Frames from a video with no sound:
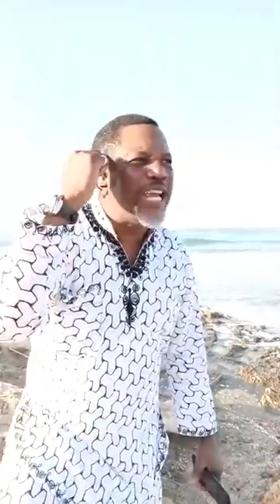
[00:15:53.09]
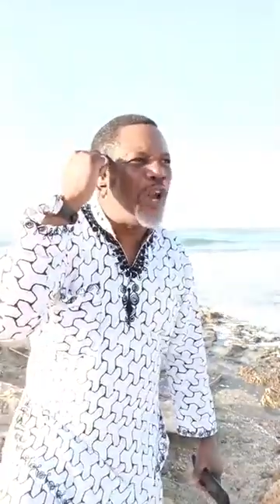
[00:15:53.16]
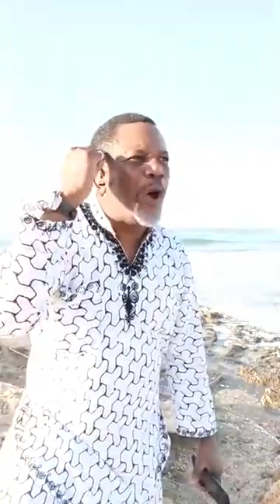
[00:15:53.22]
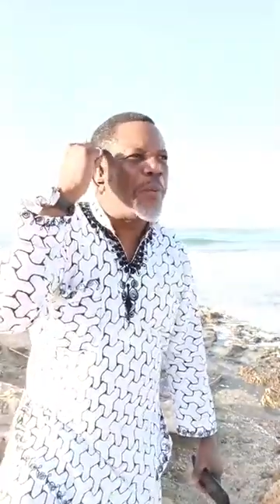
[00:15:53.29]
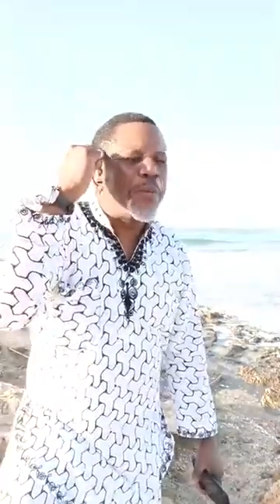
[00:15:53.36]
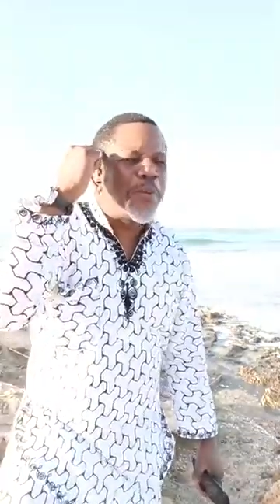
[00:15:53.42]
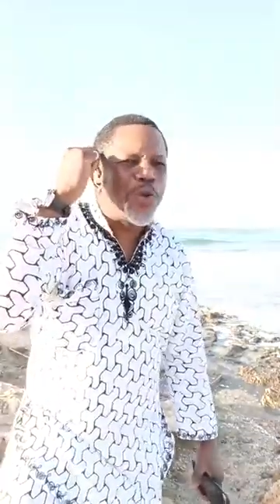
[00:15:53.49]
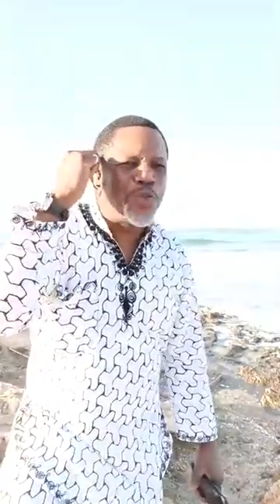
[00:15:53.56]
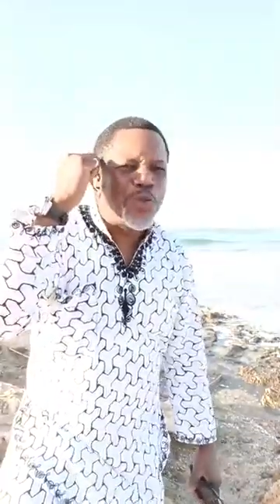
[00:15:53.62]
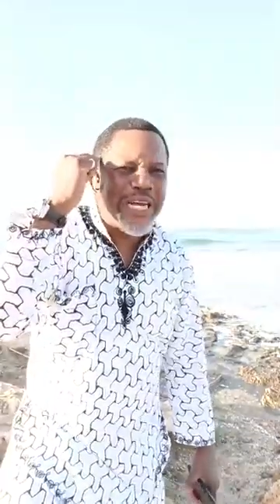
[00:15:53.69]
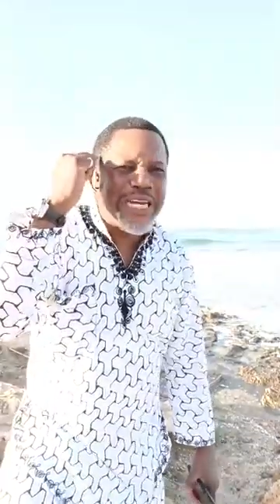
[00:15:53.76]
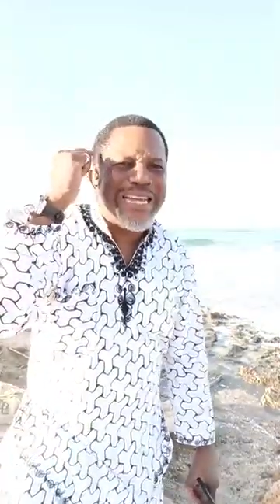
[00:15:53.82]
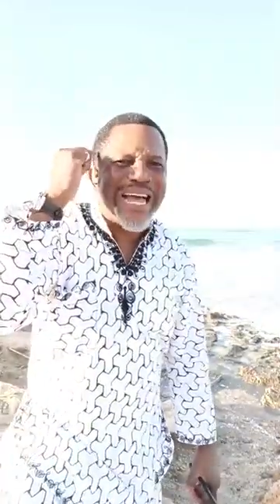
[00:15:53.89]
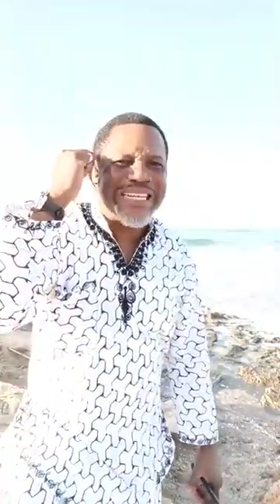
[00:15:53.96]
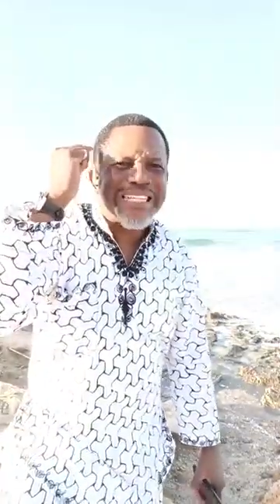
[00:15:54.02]
a lot of people
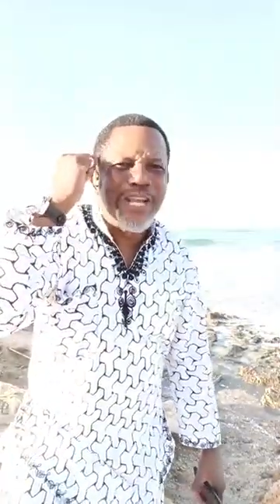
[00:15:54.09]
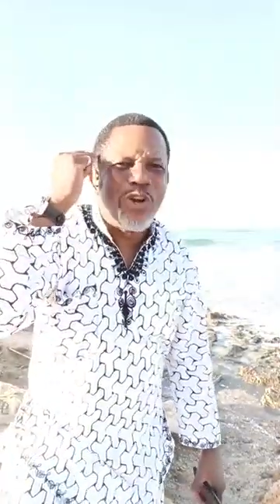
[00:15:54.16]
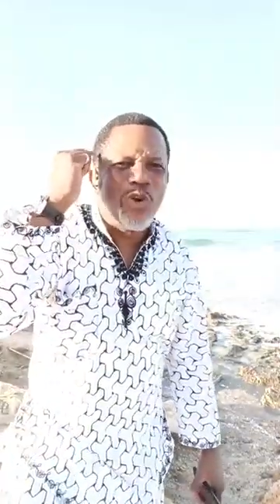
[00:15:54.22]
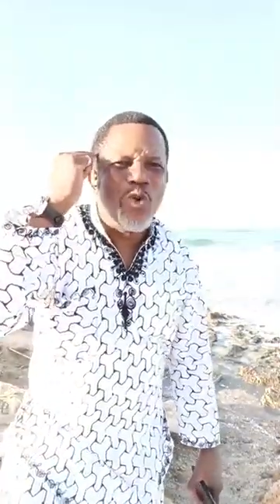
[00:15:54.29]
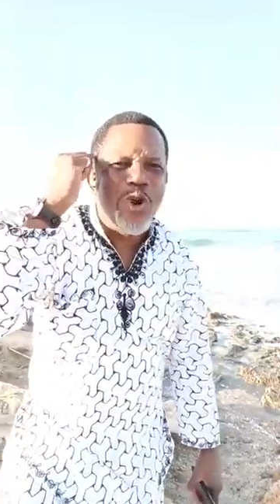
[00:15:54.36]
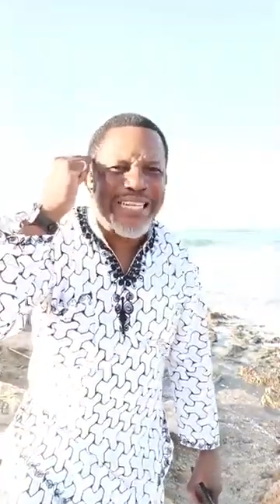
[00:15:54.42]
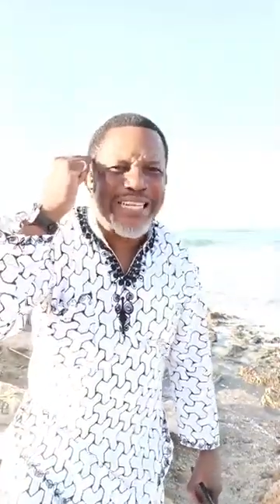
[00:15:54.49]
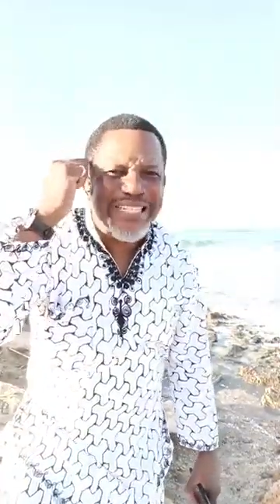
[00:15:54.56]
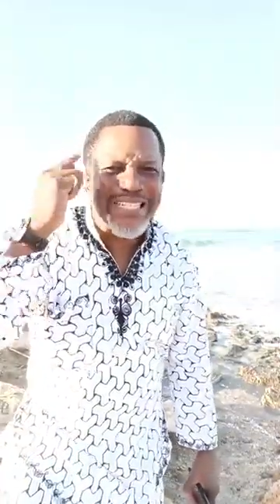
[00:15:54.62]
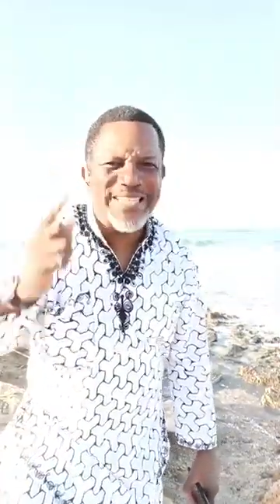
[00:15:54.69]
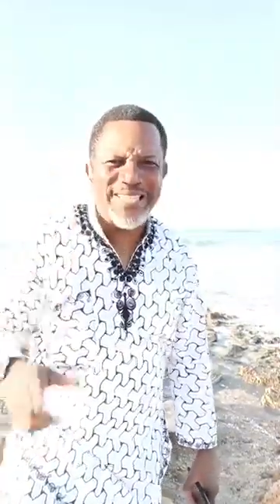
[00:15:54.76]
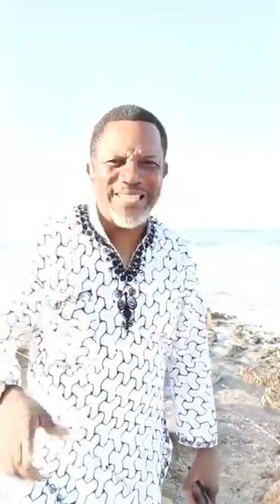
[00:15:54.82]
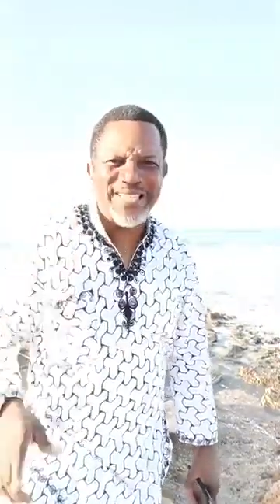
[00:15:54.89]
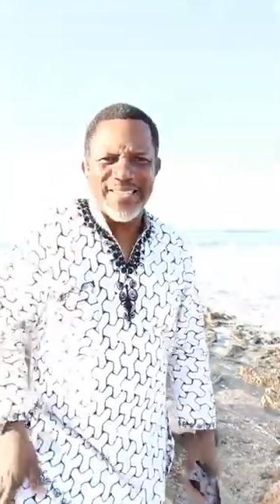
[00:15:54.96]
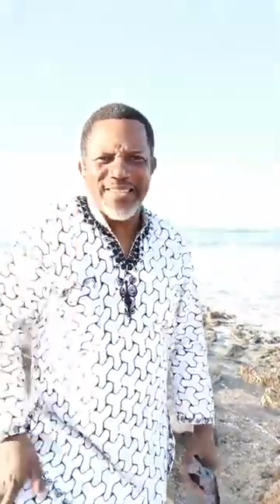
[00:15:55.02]
today, they are still lunatic.
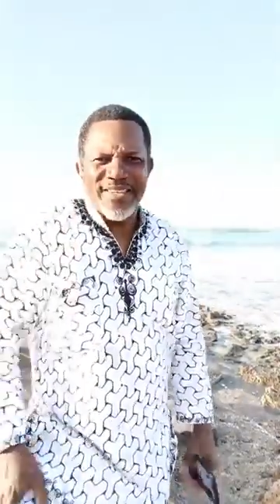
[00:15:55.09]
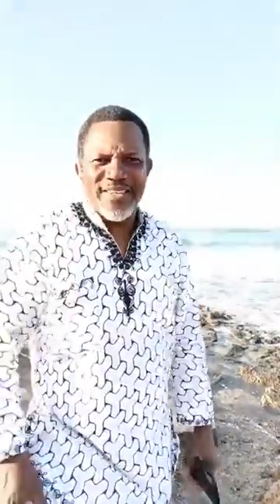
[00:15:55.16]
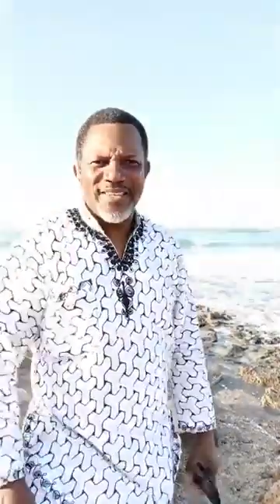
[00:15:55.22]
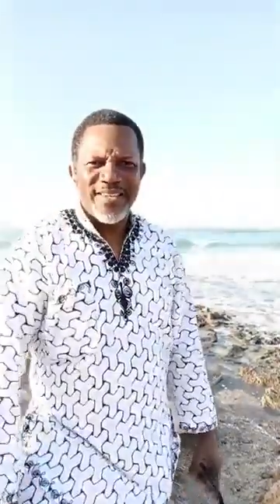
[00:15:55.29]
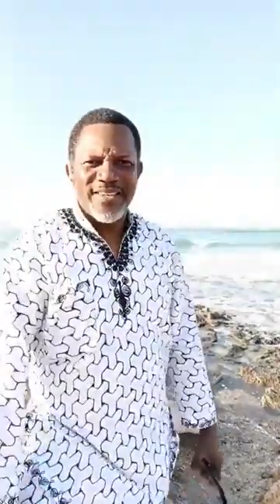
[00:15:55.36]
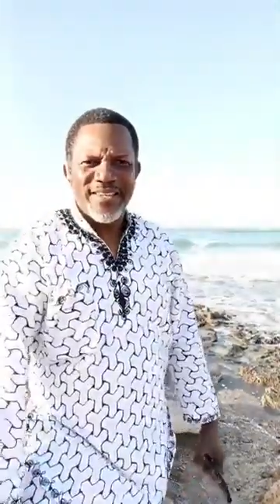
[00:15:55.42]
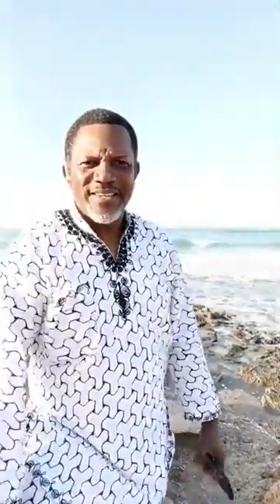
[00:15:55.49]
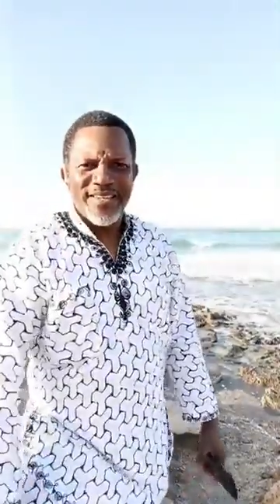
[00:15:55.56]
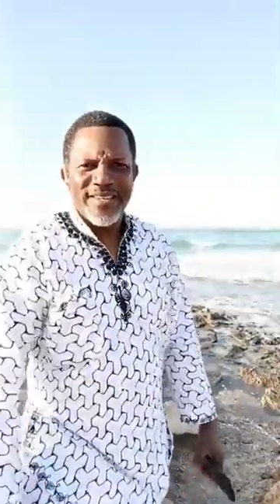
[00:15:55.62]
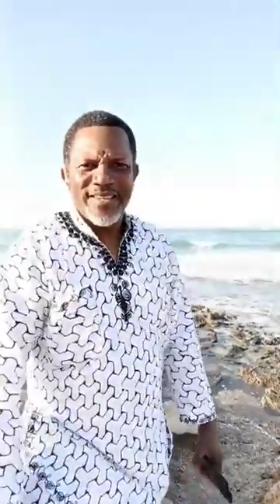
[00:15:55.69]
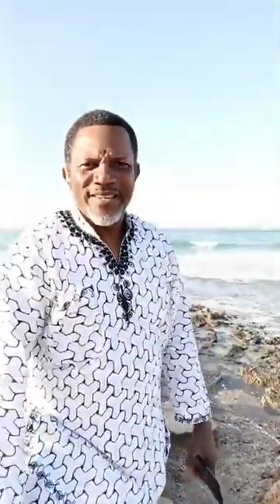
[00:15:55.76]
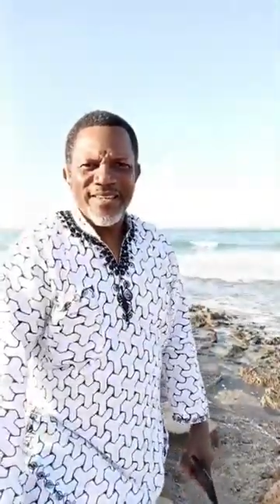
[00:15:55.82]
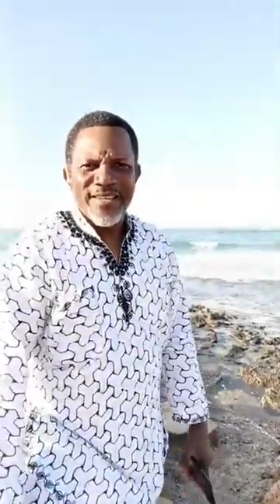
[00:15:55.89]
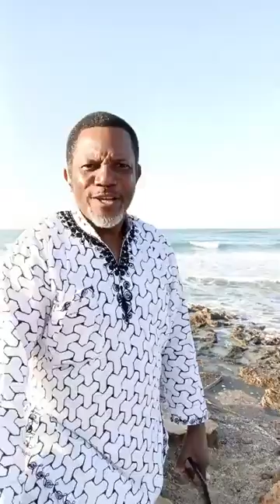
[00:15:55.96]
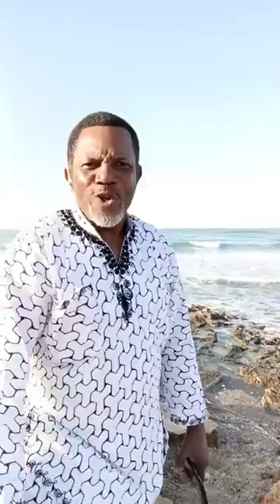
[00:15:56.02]

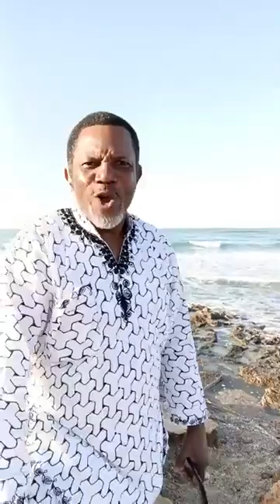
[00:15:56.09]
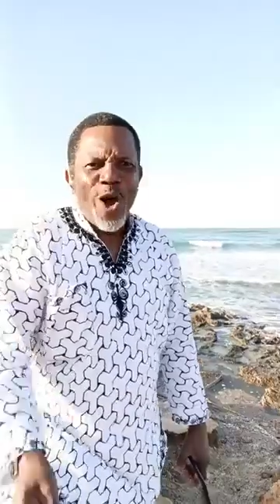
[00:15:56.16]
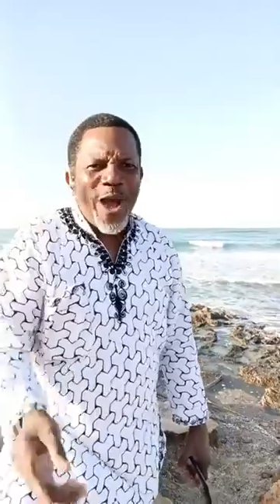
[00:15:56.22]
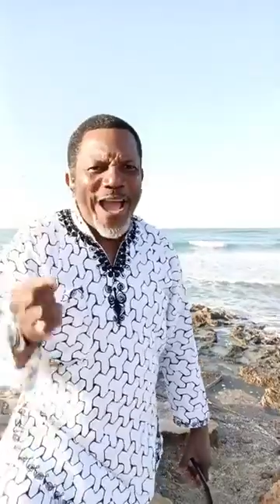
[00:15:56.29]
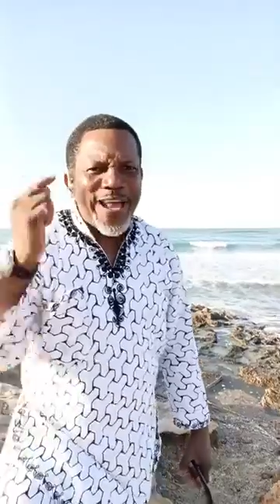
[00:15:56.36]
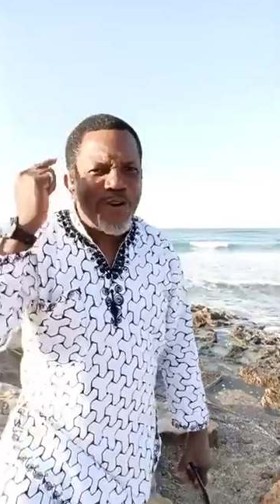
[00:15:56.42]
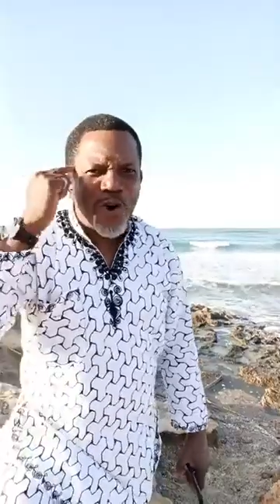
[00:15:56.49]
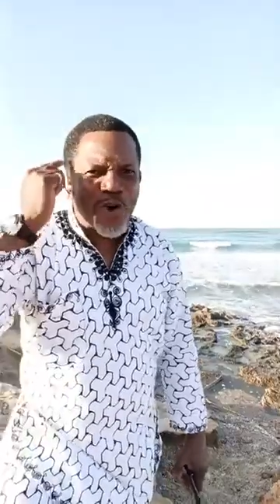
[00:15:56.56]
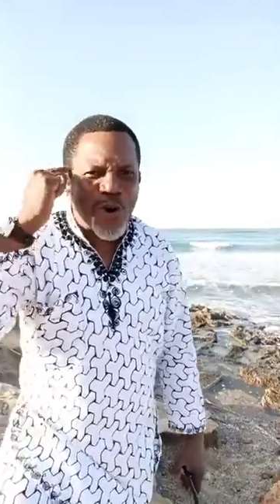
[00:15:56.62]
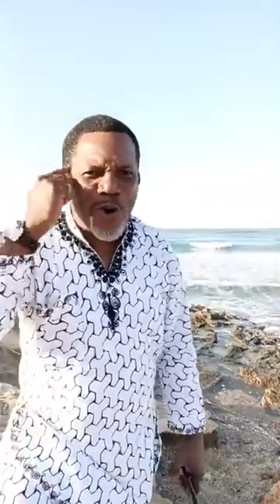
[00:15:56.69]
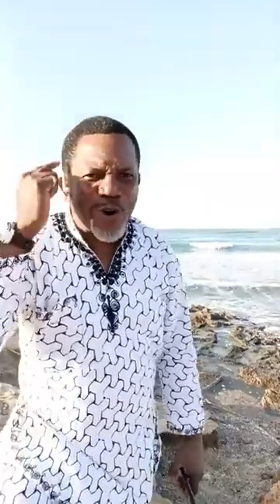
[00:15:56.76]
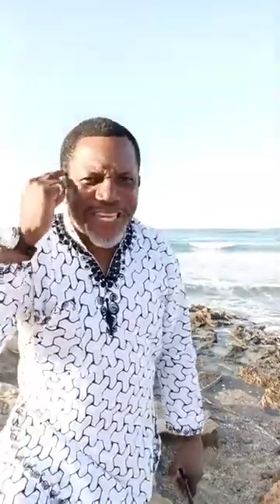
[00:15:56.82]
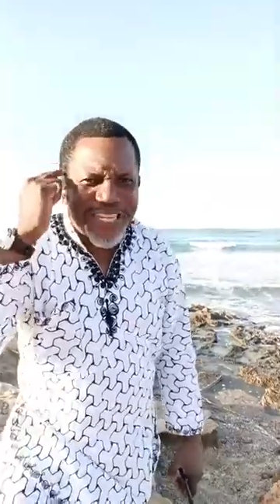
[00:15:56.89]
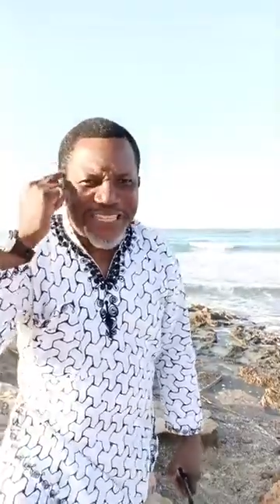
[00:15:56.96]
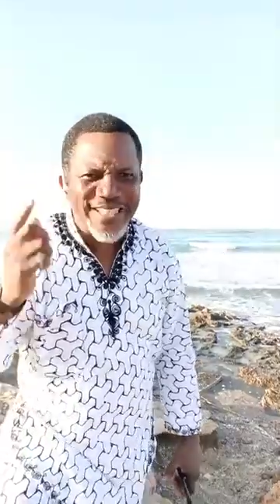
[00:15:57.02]
Your head not
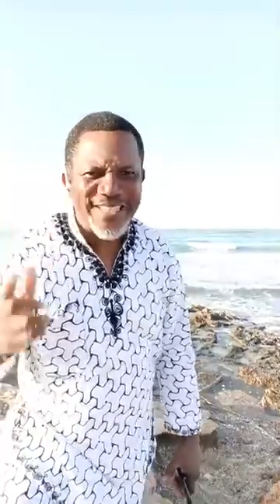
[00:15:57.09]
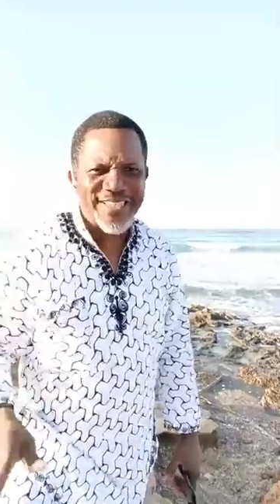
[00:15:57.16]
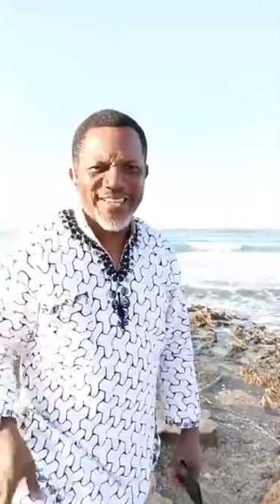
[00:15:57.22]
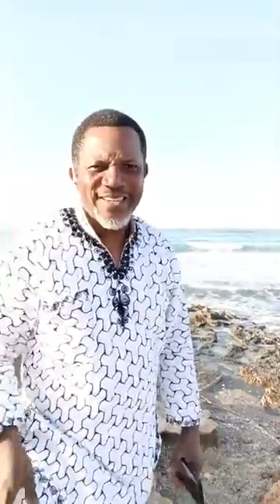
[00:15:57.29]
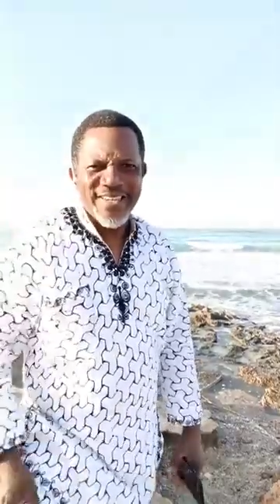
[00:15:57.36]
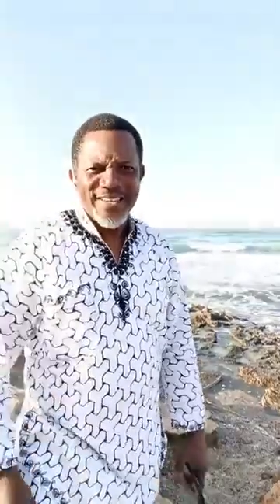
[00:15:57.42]
correct.